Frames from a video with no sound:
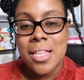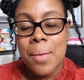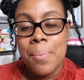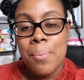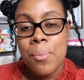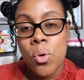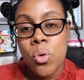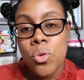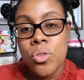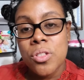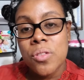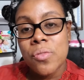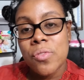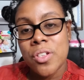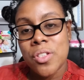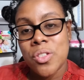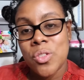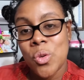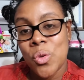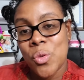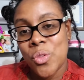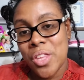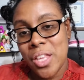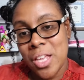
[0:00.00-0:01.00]
that most of us
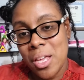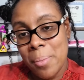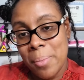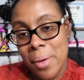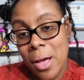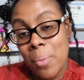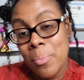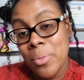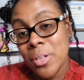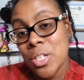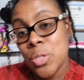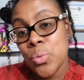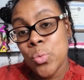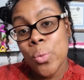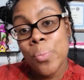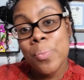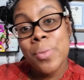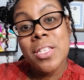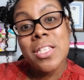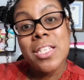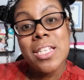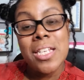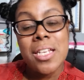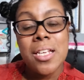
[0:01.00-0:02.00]
don't think about because we're
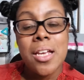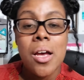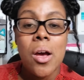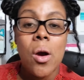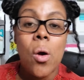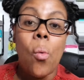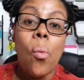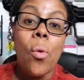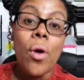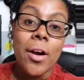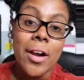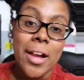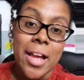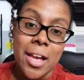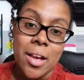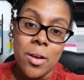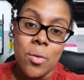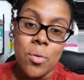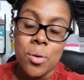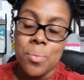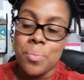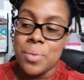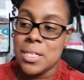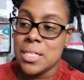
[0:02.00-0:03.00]
busy
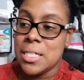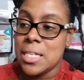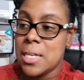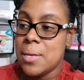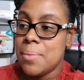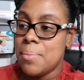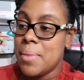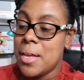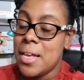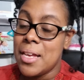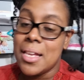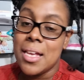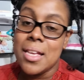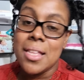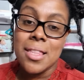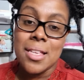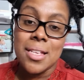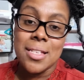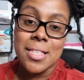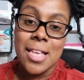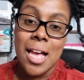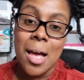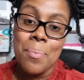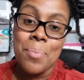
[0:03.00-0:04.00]
working. We're busy making
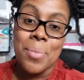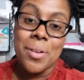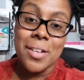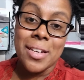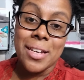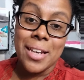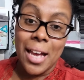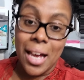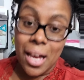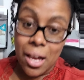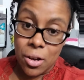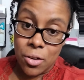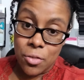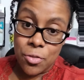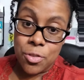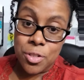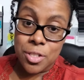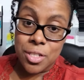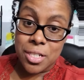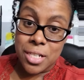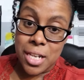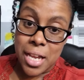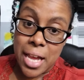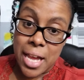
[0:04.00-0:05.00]
things happen now for
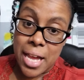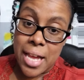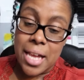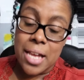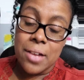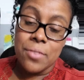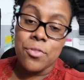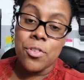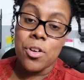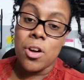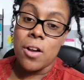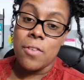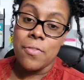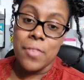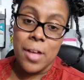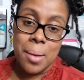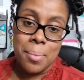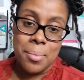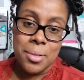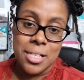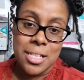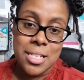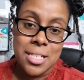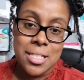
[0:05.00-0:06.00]
today and for our
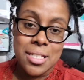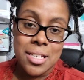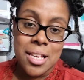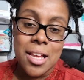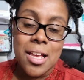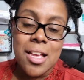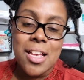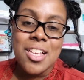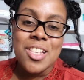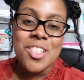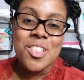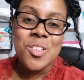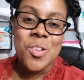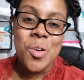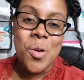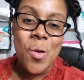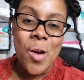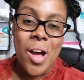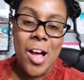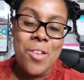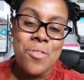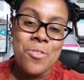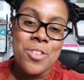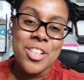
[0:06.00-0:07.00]
families.
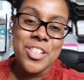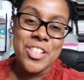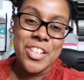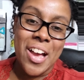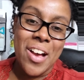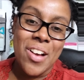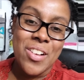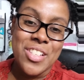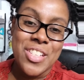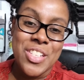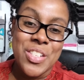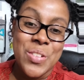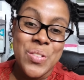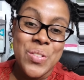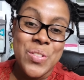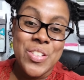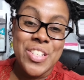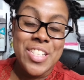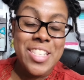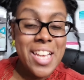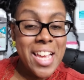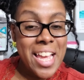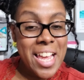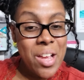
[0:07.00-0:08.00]
So I reach out to you
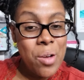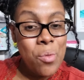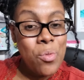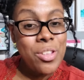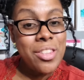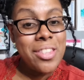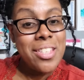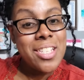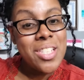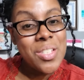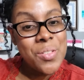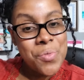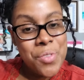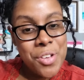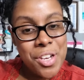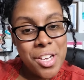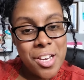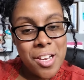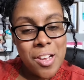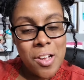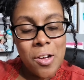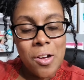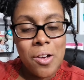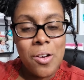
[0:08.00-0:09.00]
today with this
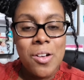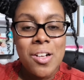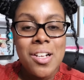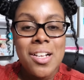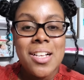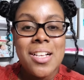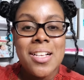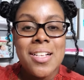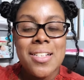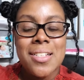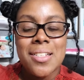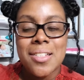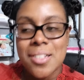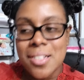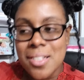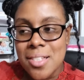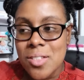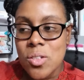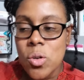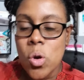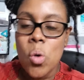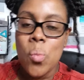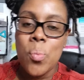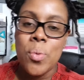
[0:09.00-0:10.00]
video
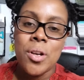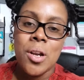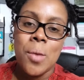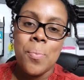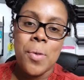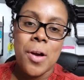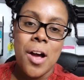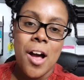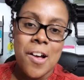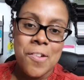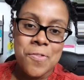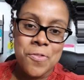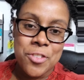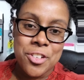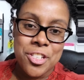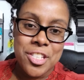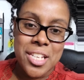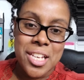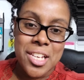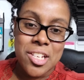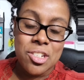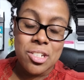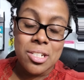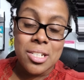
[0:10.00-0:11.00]
just to open up a
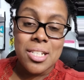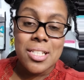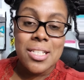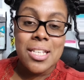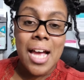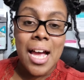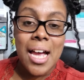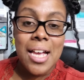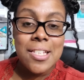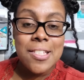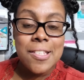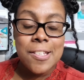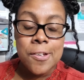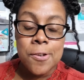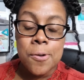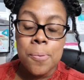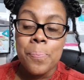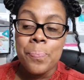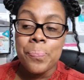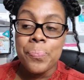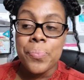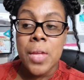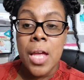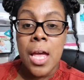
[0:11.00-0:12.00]
conversation and to ask
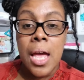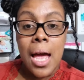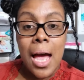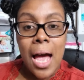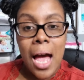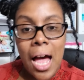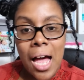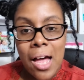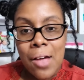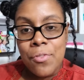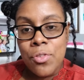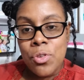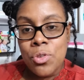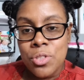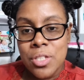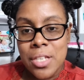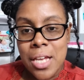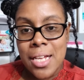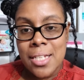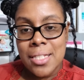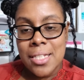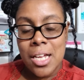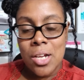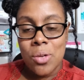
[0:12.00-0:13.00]
you, have you
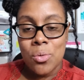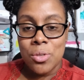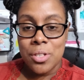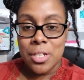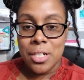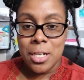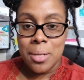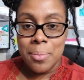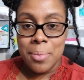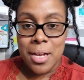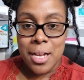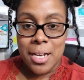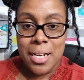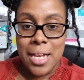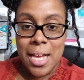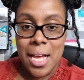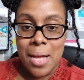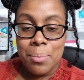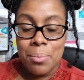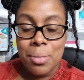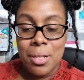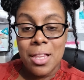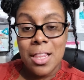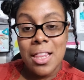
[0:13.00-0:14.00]
sat down with anybody
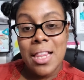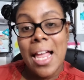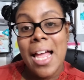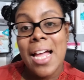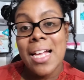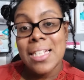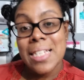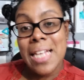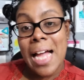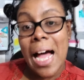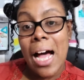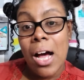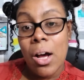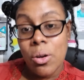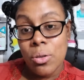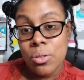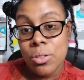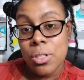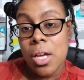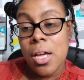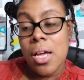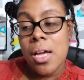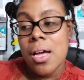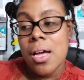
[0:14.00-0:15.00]
and planned out